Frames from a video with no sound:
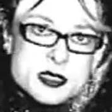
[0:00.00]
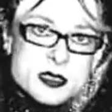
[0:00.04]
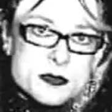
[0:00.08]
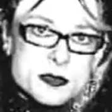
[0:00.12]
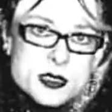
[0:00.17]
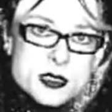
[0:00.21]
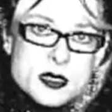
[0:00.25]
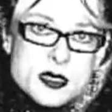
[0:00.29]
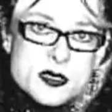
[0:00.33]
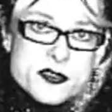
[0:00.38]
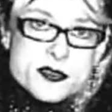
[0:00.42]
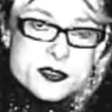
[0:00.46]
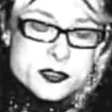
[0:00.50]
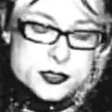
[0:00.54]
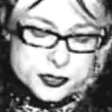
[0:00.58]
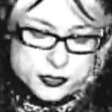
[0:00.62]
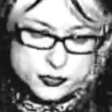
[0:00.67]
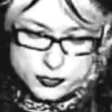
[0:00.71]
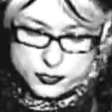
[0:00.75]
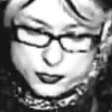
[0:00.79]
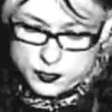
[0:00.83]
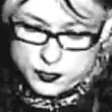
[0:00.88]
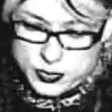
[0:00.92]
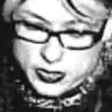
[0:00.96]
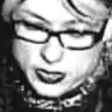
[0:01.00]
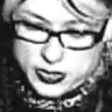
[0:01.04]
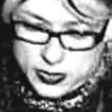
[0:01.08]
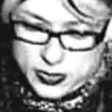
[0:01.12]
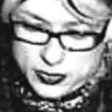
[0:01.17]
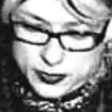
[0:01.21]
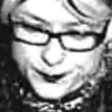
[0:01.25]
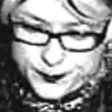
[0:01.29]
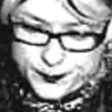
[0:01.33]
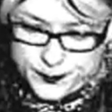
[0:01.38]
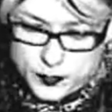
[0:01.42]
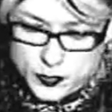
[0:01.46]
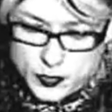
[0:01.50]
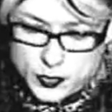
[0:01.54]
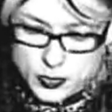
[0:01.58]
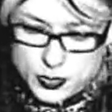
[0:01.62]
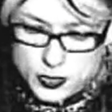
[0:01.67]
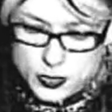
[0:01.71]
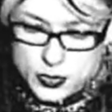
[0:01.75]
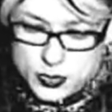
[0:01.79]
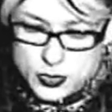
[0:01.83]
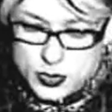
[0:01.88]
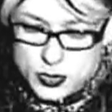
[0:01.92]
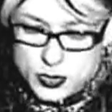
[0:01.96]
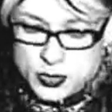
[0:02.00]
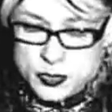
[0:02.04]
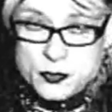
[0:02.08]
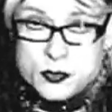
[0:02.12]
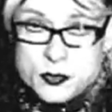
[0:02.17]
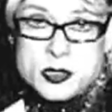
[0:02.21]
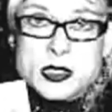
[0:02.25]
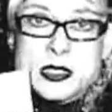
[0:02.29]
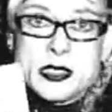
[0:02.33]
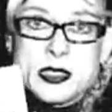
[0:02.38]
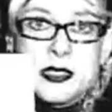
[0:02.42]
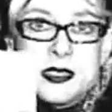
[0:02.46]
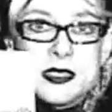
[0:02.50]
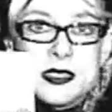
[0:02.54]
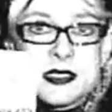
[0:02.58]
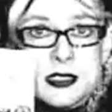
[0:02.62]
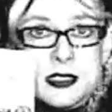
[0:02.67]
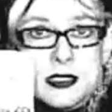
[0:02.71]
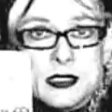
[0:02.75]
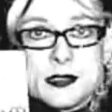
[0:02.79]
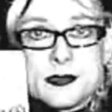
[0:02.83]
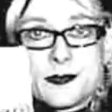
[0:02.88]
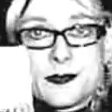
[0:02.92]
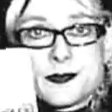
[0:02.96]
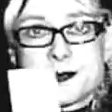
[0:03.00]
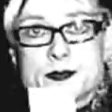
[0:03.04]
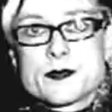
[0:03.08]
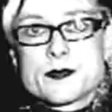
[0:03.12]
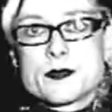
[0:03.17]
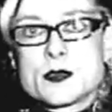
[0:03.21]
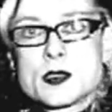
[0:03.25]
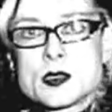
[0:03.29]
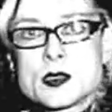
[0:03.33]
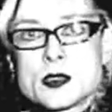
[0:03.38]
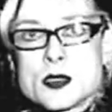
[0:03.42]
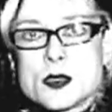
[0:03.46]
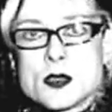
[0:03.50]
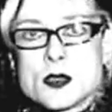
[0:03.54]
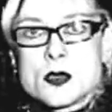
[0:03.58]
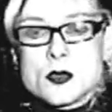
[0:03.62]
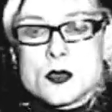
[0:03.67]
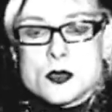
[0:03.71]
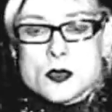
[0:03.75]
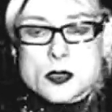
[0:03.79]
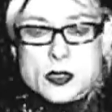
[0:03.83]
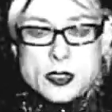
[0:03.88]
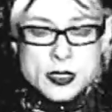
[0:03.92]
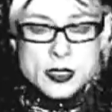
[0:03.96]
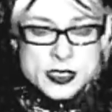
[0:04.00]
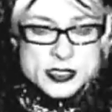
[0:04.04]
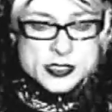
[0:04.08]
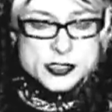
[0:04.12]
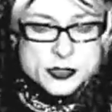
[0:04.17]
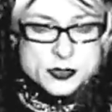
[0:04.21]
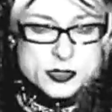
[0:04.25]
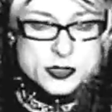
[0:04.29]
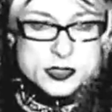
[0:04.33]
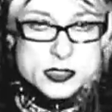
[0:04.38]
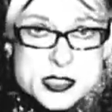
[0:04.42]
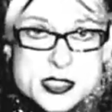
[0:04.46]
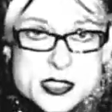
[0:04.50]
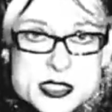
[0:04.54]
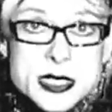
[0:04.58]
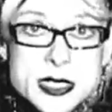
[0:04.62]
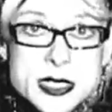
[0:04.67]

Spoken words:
think I'm goth too, but it really isn't. As you can